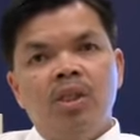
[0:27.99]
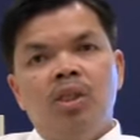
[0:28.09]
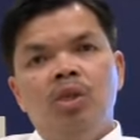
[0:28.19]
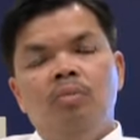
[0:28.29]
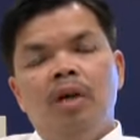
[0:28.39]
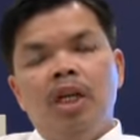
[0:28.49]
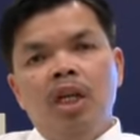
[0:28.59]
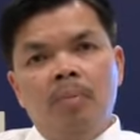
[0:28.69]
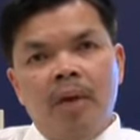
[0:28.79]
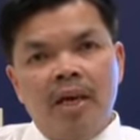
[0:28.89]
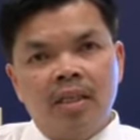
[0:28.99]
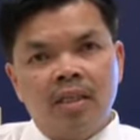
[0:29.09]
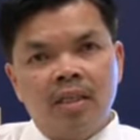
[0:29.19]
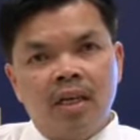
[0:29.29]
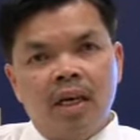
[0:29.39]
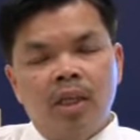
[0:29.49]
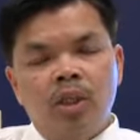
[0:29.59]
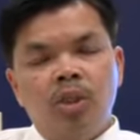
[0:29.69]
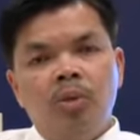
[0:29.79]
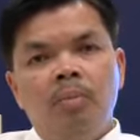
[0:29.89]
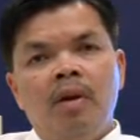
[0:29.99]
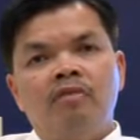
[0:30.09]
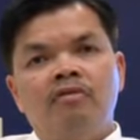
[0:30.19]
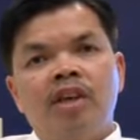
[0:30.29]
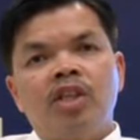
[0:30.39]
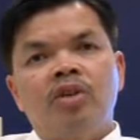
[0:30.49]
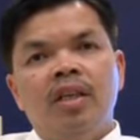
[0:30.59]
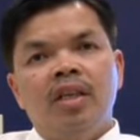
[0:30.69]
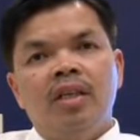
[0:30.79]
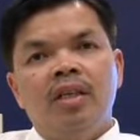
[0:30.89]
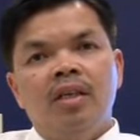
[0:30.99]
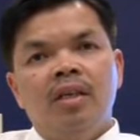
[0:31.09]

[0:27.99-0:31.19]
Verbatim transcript: to manipulate, and to manufacturing